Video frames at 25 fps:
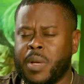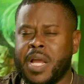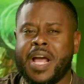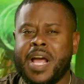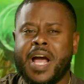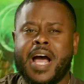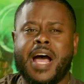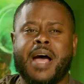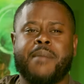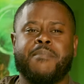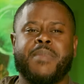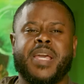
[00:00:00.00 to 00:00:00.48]

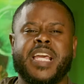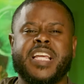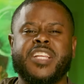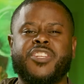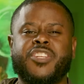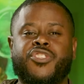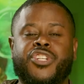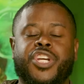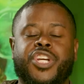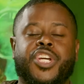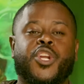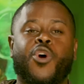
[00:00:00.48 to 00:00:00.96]
I mean
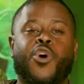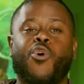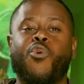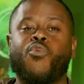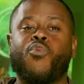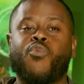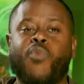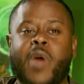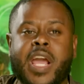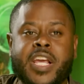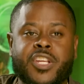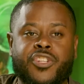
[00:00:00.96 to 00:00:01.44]

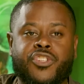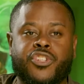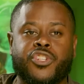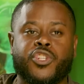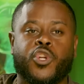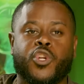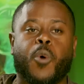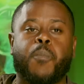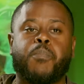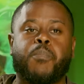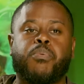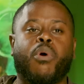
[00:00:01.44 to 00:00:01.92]

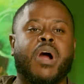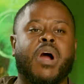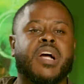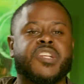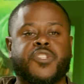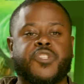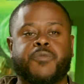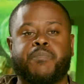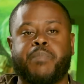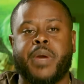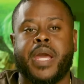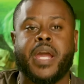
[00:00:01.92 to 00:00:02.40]
generational
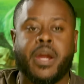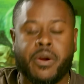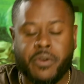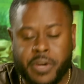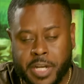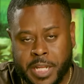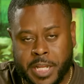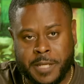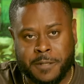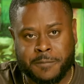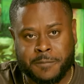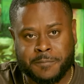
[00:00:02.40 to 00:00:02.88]

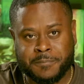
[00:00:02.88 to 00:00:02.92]
prosperity.